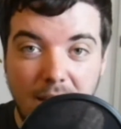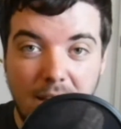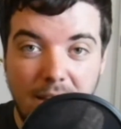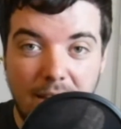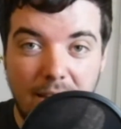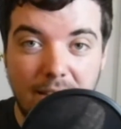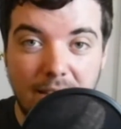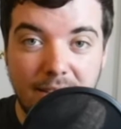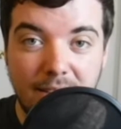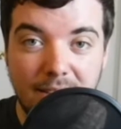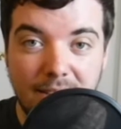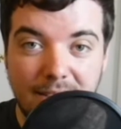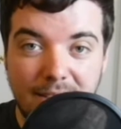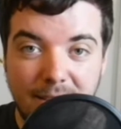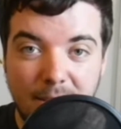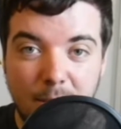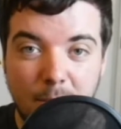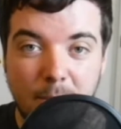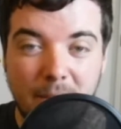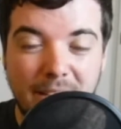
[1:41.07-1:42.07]
and
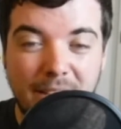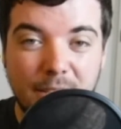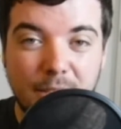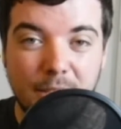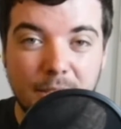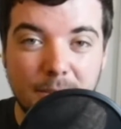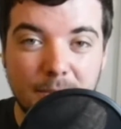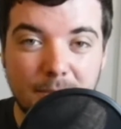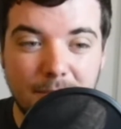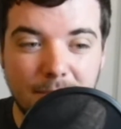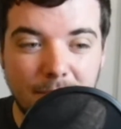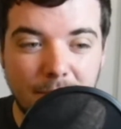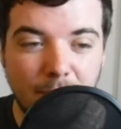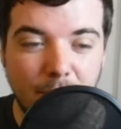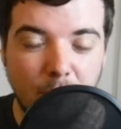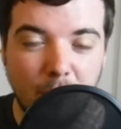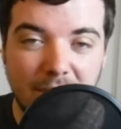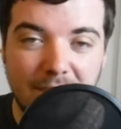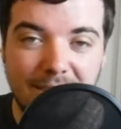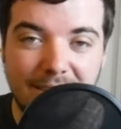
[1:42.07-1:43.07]
it'll make your
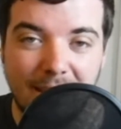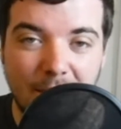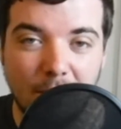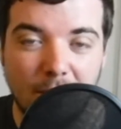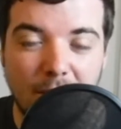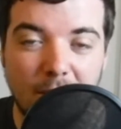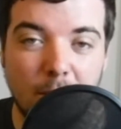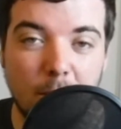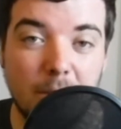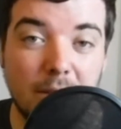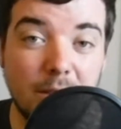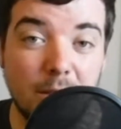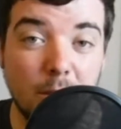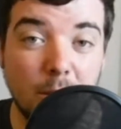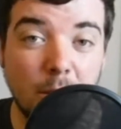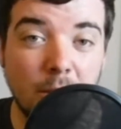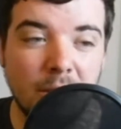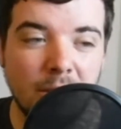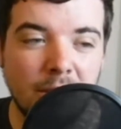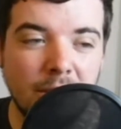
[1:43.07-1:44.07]
voice sound a little bit
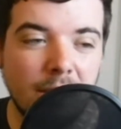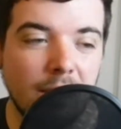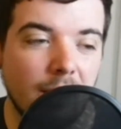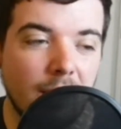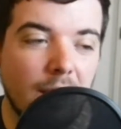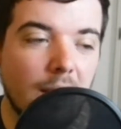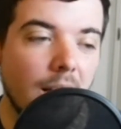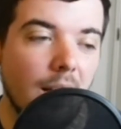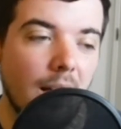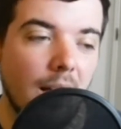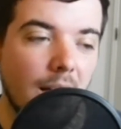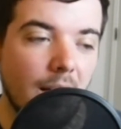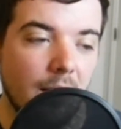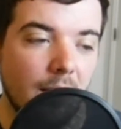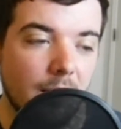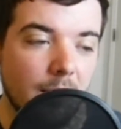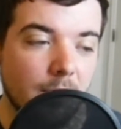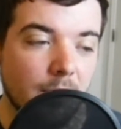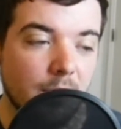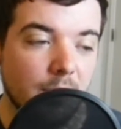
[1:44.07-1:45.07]
duller.
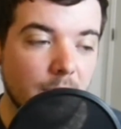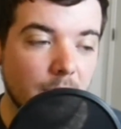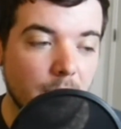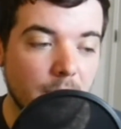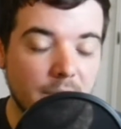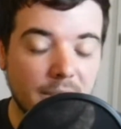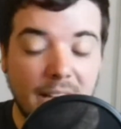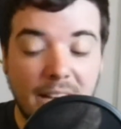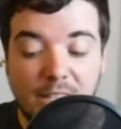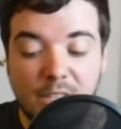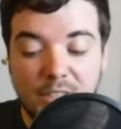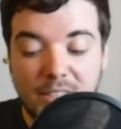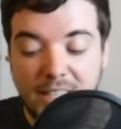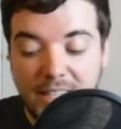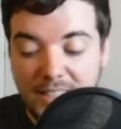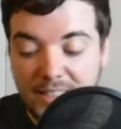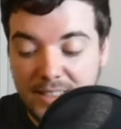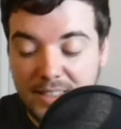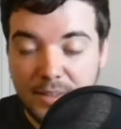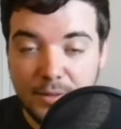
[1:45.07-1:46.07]
So there's actually
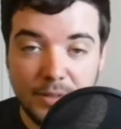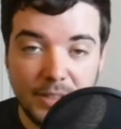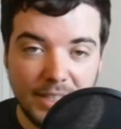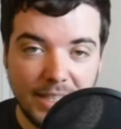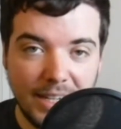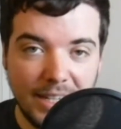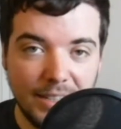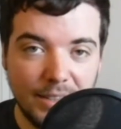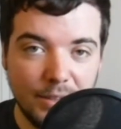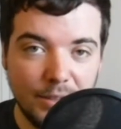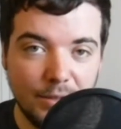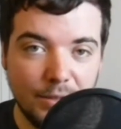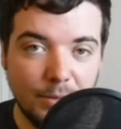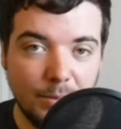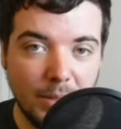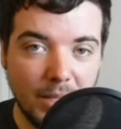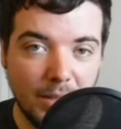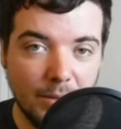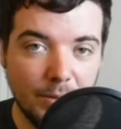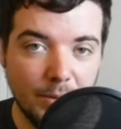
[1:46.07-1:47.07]
a different kind of
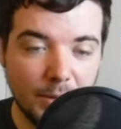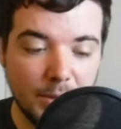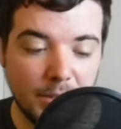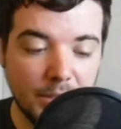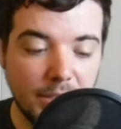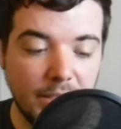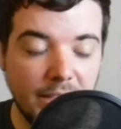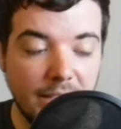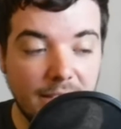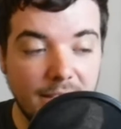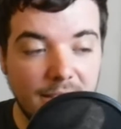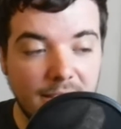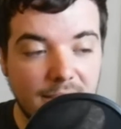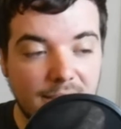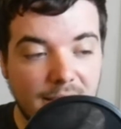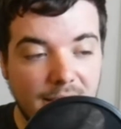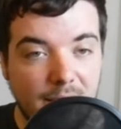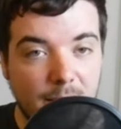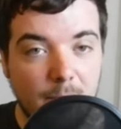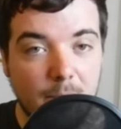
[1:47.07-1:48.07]
pop filter, and it is
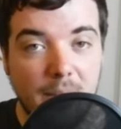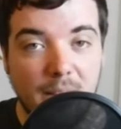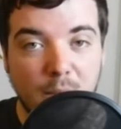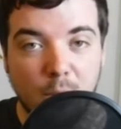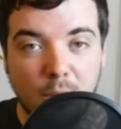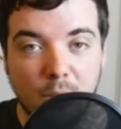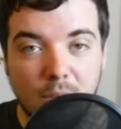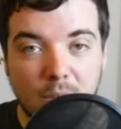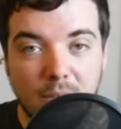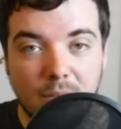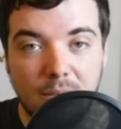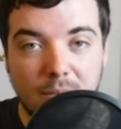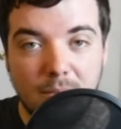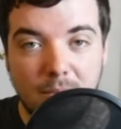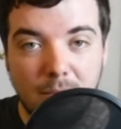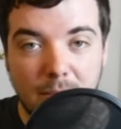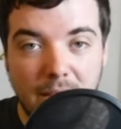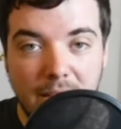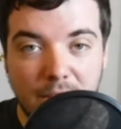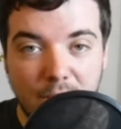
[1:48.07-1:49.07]
a metal
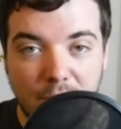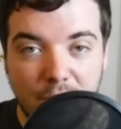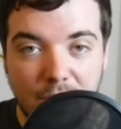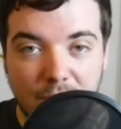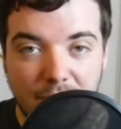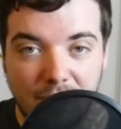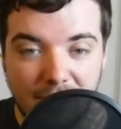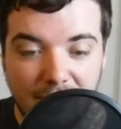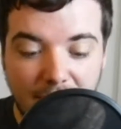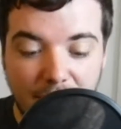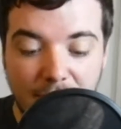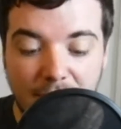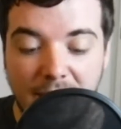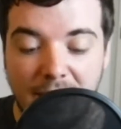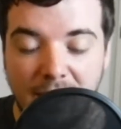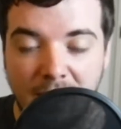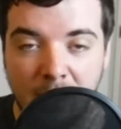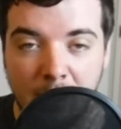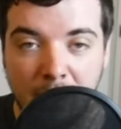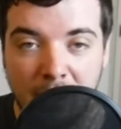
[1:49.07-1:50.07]
mesh. Instead of a
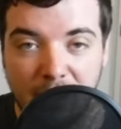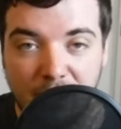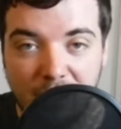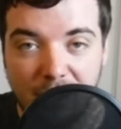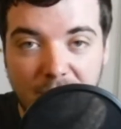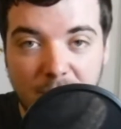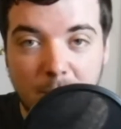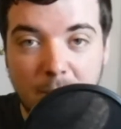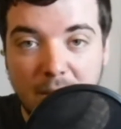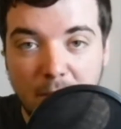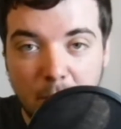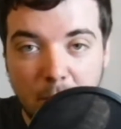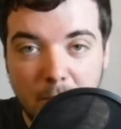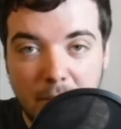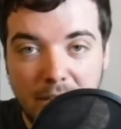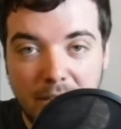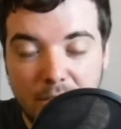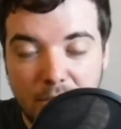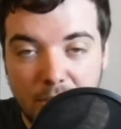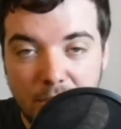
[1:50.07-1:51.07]
nylon mesh, it's metal
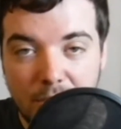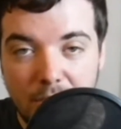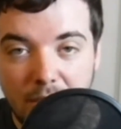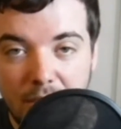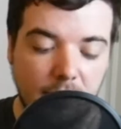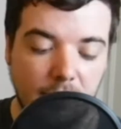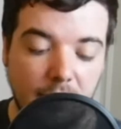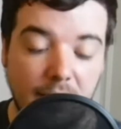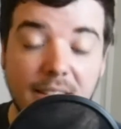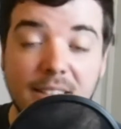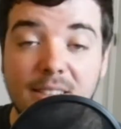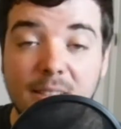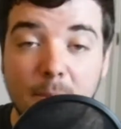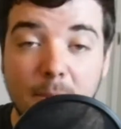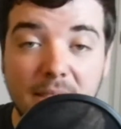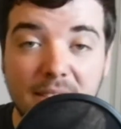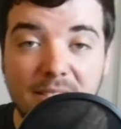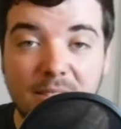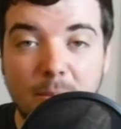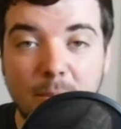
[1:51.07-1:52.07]
mesh. And it's a
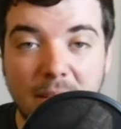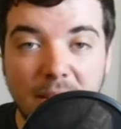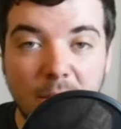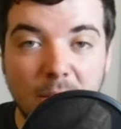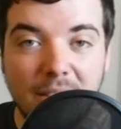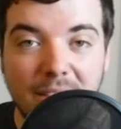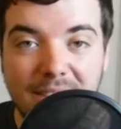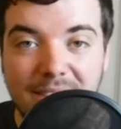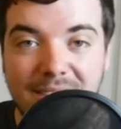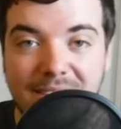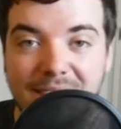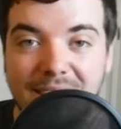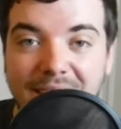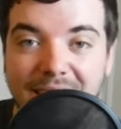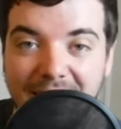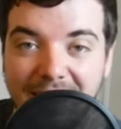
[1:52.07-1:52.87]
piece of metal that's